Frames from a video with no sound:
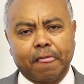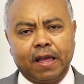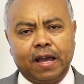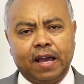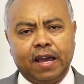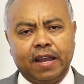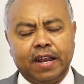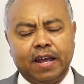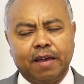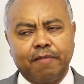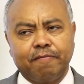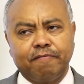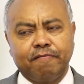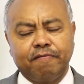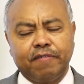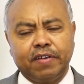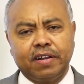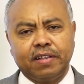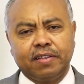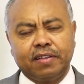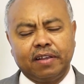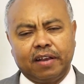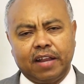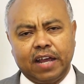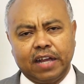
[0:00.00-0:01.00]
and I'm
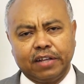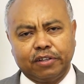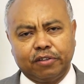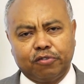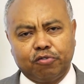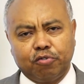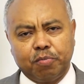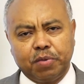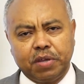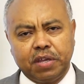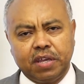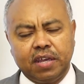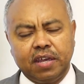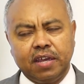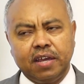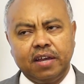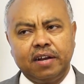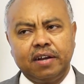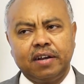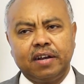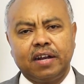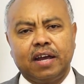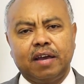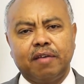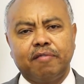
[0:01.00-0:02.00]
very delighted to be
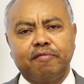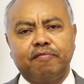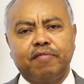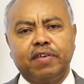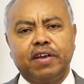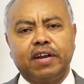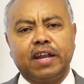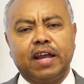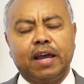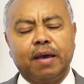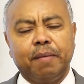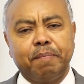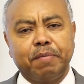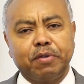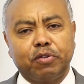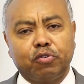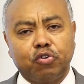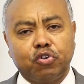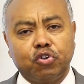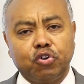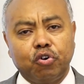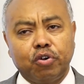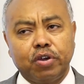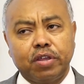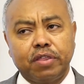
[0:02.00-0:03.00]
here. I'm very happy
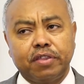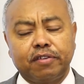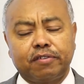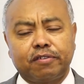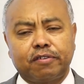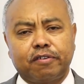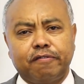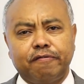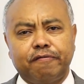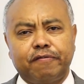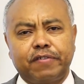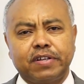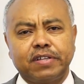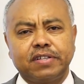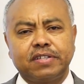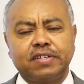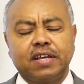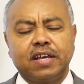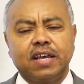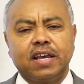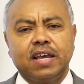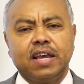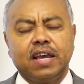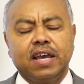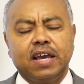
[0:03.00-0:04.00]
to join this conference.
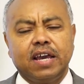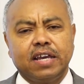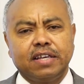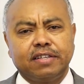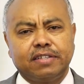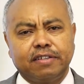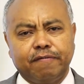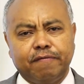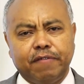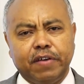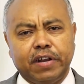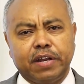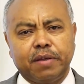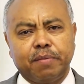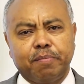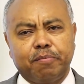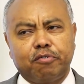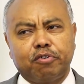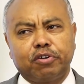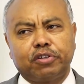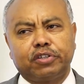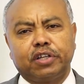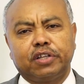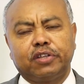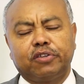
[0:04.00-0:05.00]
It's a very
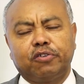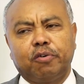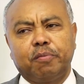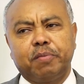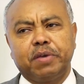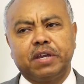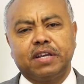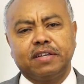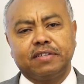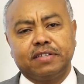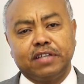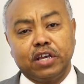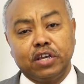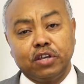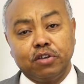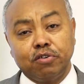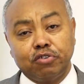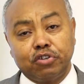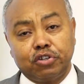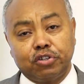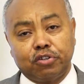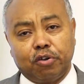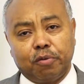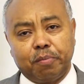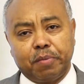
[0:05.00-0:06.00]
important topic. It's a
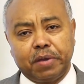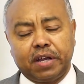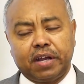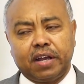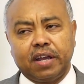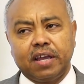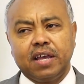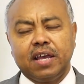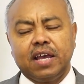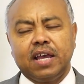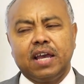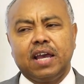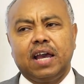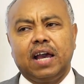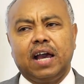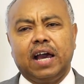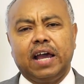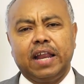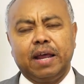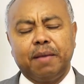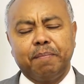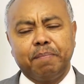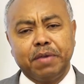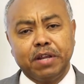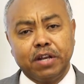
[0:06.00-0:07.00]
huge topic
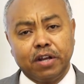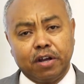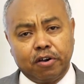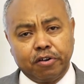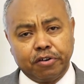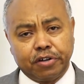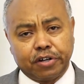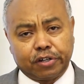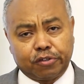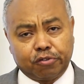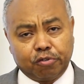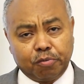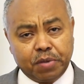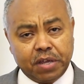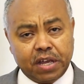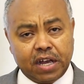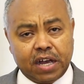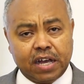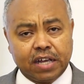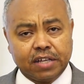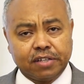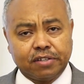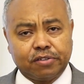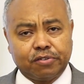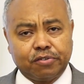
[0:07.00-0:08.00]
and I've been honored to be
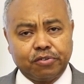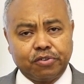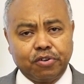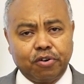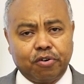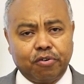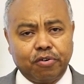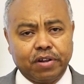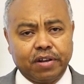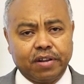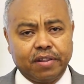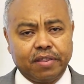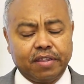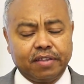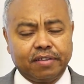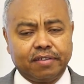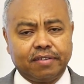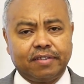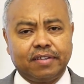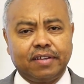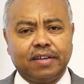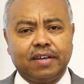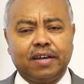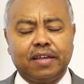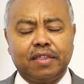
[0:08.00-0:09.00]
asked to join this
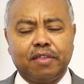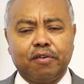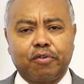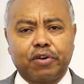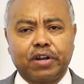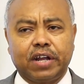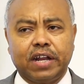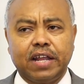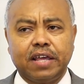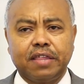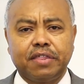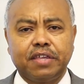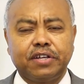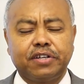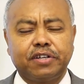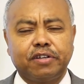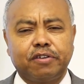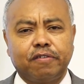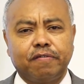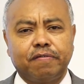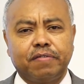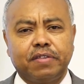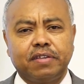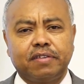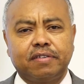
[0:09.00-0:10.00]
the organization
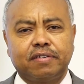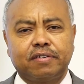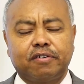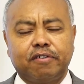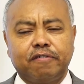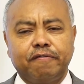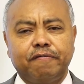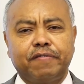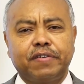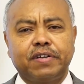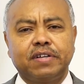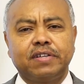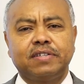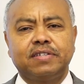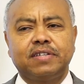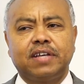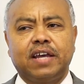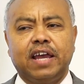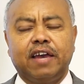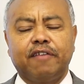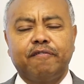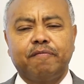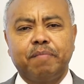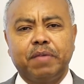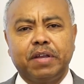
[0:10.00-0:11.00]
of this conference.
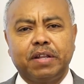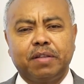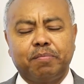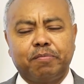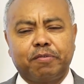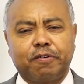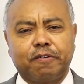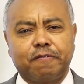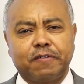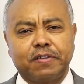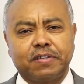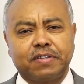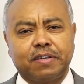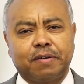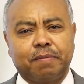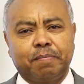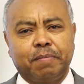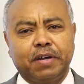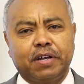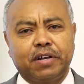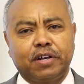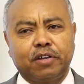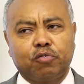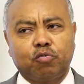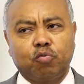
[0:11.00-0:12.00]
I have met Professor
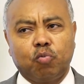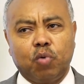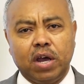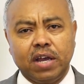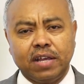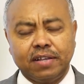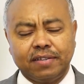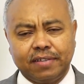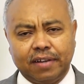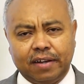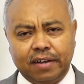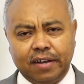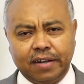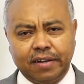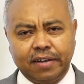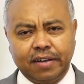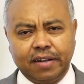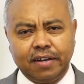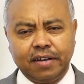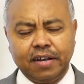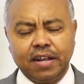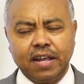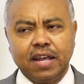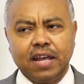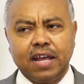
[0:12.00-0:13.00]
Bakri twice in London.